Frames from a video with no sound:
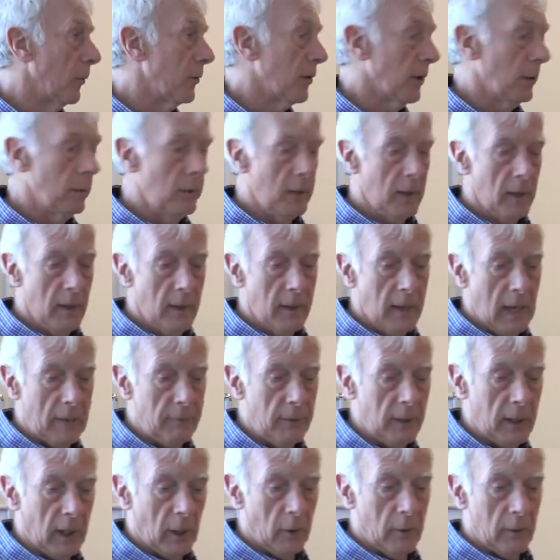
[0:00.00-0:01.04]
So have
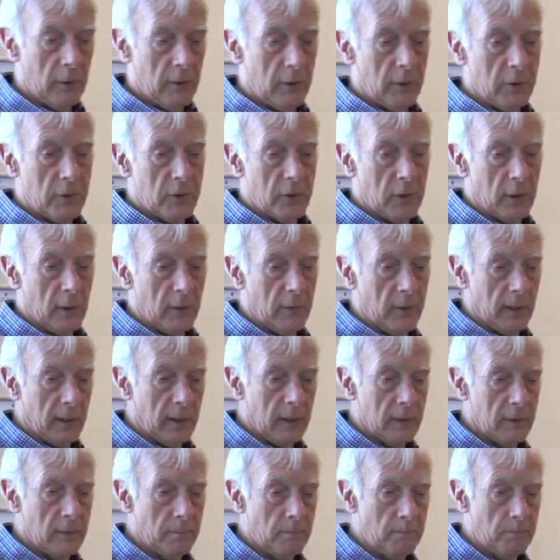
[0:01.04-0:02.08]
a go at, at trying
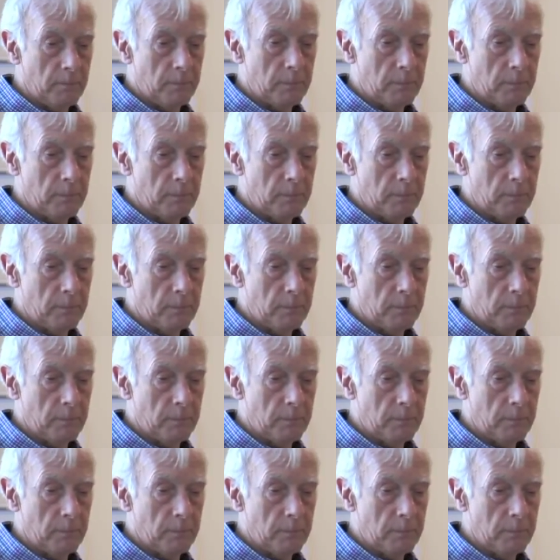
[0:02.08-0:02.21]
that.